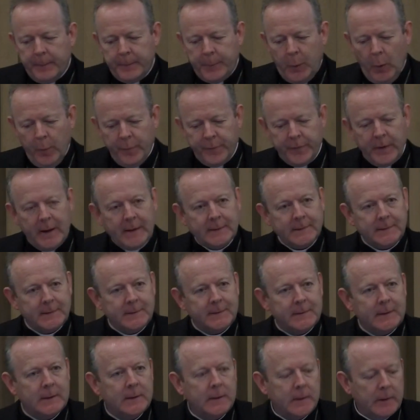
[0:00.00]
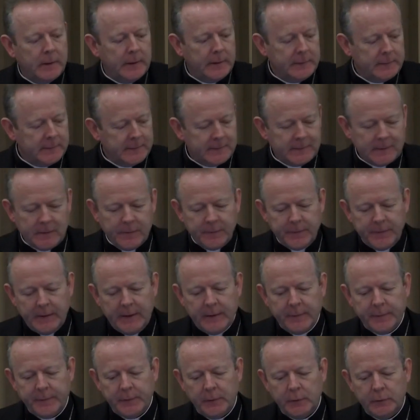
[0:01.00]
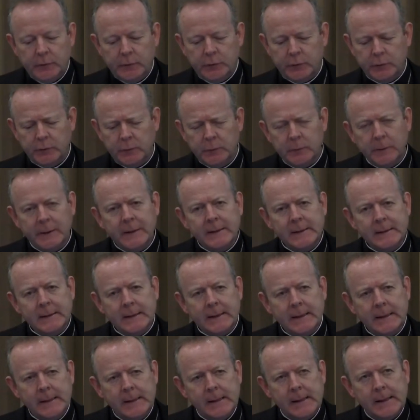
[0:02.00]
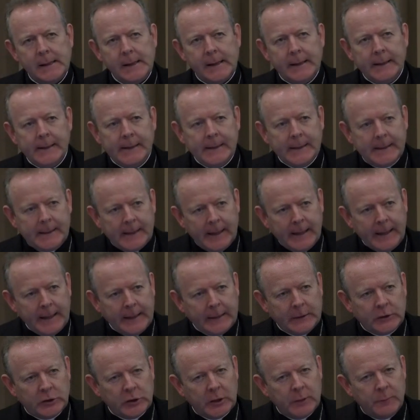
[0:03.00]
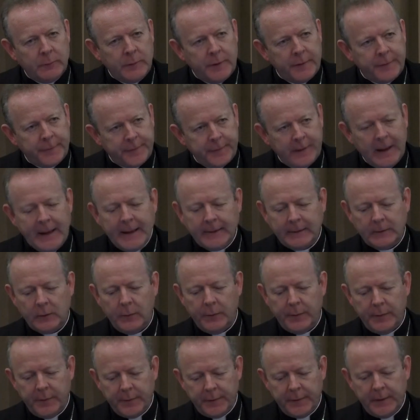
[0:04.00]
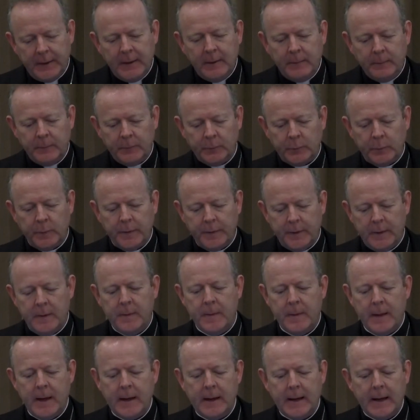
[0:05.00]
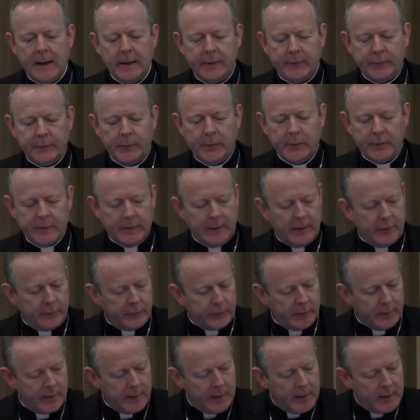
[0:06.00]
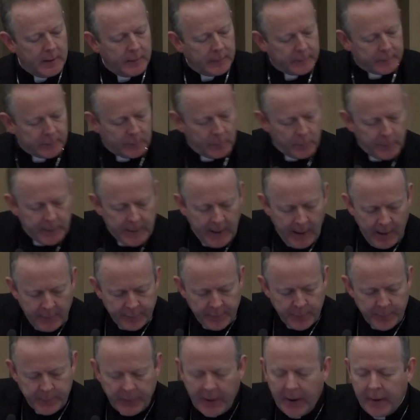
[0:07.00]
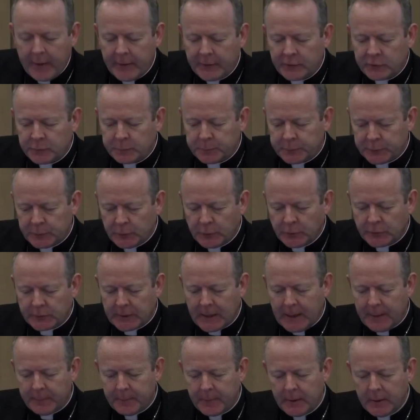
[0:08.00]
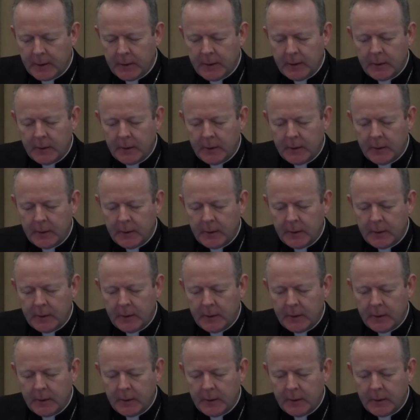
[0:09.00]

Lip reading: Pope Francis encourages the faithful to really engage and reflect on the themes within that exhortation. So we have a parish program